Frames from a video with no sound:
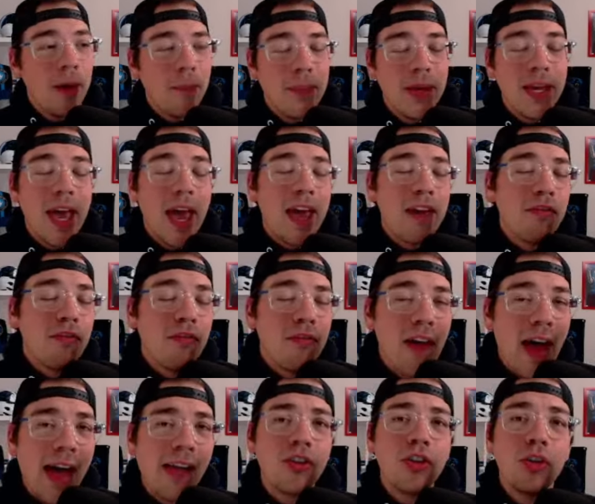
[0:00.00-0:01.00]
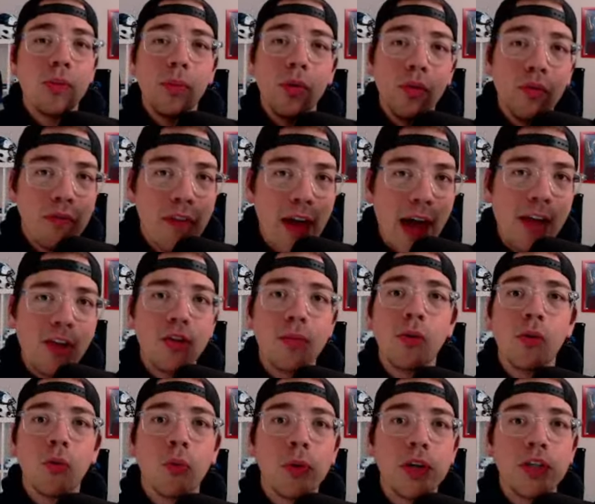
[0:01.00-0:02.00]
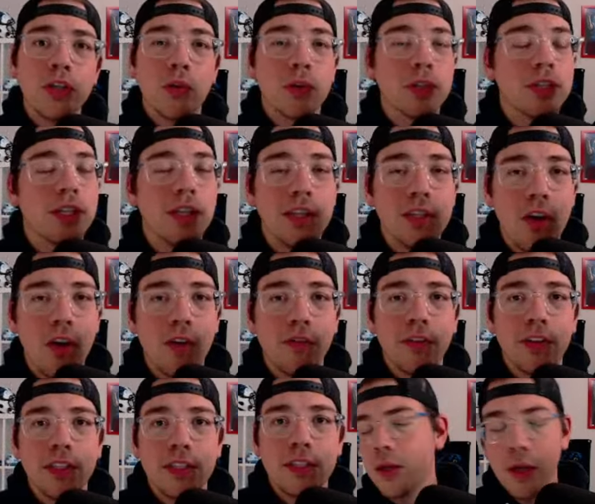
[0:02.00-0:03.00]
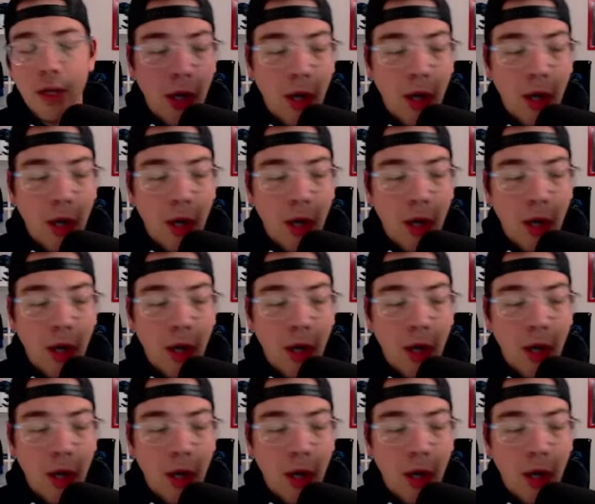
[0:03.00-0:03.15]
be a valuable resource to this offense.